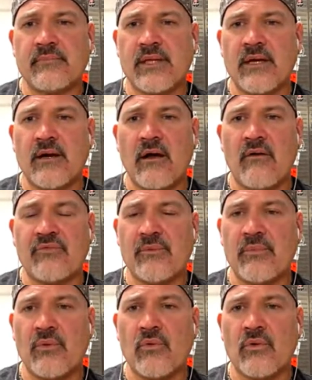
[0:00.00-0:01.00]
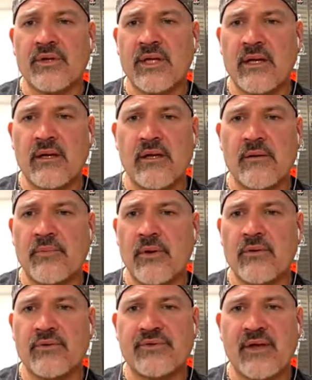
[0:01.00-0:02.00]
get it off the board, get it into
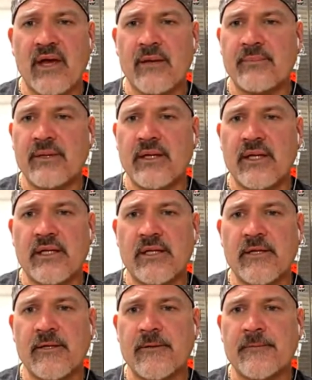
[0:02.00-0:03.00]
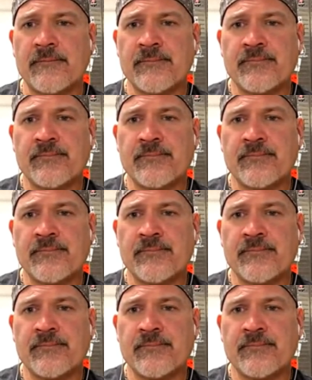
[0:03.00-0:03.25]
prototyping, and then